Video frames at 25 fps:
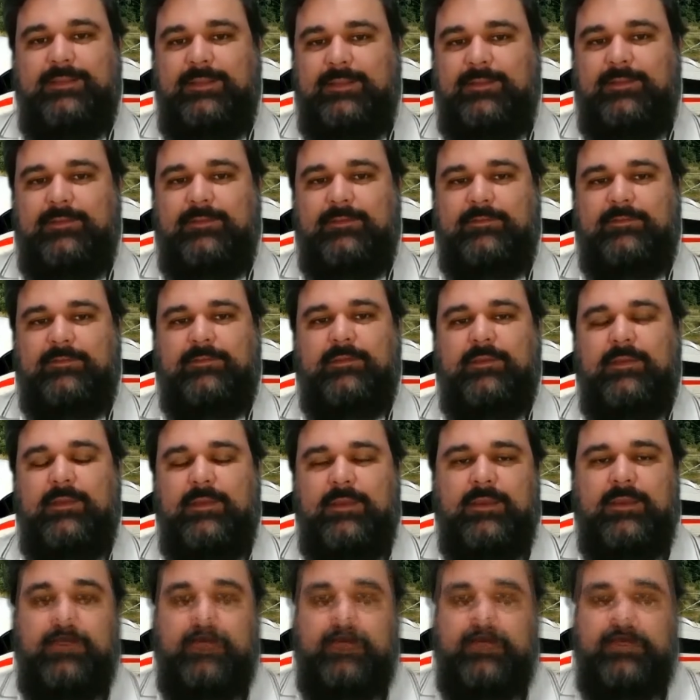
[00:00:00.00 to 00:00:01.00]
these
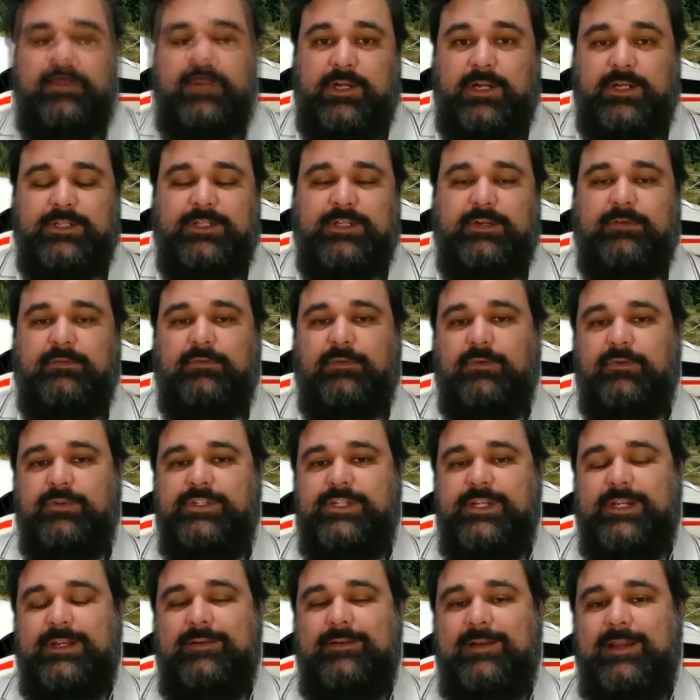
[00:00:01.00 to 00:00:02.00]
construction will
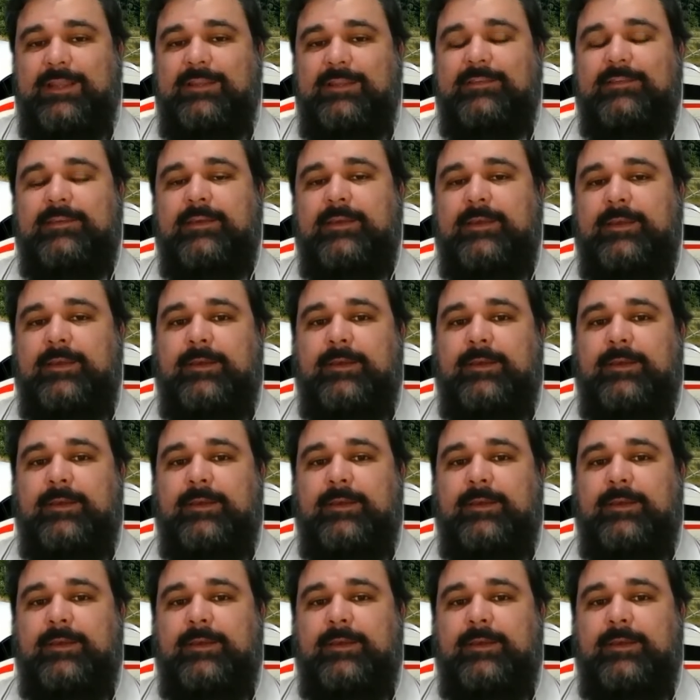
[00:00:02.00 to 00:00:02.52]
generate,